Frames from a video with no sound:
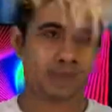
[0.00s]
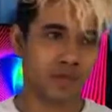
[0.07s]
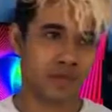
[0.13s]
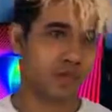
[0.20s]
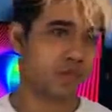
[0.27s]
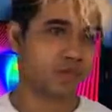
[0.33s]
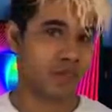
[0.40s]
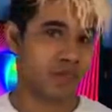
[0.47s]

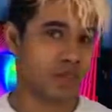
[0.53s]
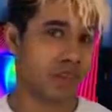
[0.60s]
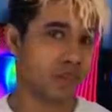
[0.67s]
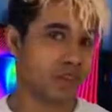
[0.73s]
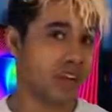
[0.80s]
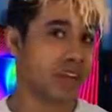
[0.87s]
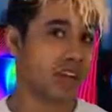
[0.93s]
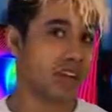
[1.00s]
assuming you have a
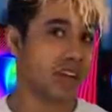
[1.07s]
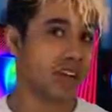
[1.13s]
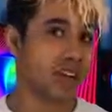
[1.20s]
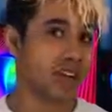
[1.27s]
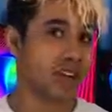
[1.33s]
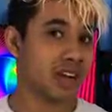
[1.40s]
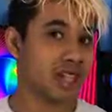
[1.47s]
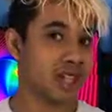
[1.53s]
good internet
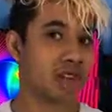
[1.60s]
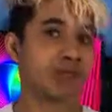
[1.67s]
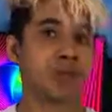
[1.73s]
connection,